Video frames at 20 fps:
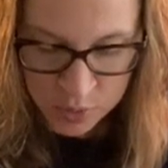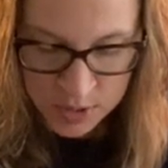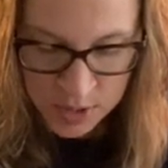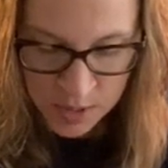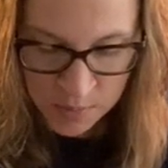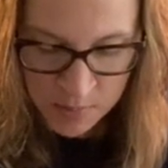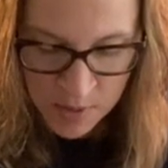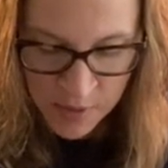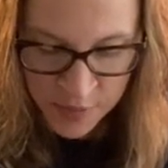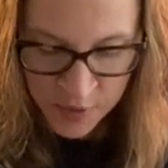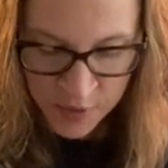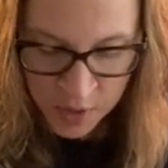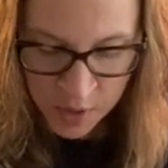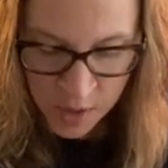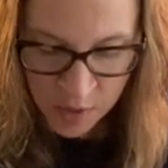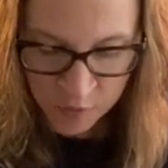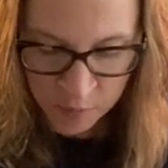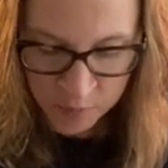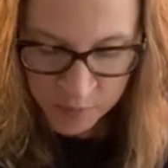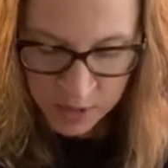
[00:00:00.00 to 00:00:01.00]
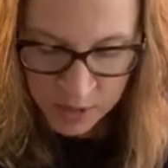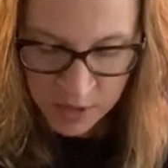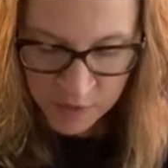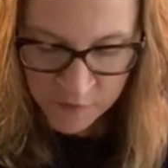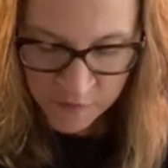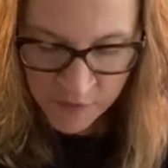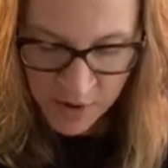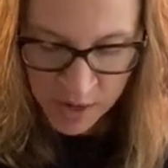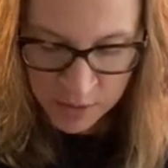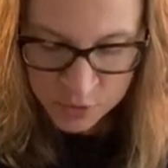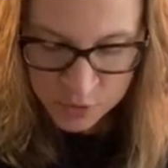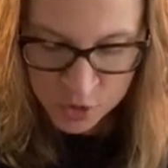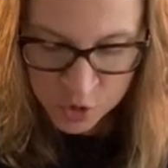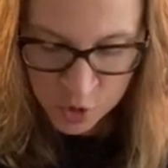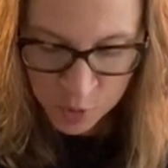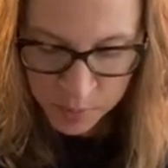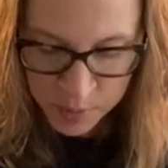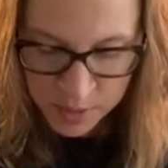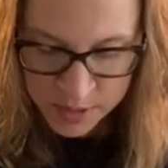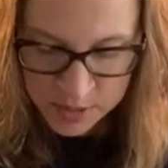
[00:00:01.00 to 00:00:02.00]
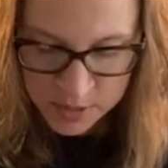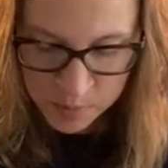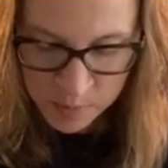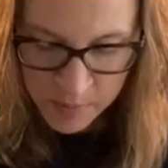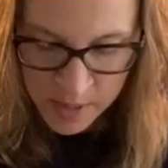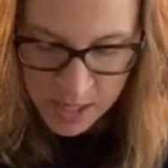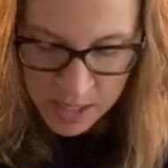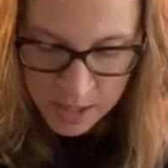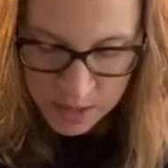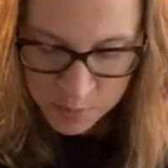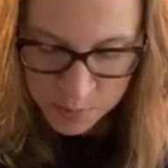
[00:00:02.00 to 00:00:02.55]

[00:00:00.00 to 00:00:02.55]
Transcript: It meant the government had found surplus maize,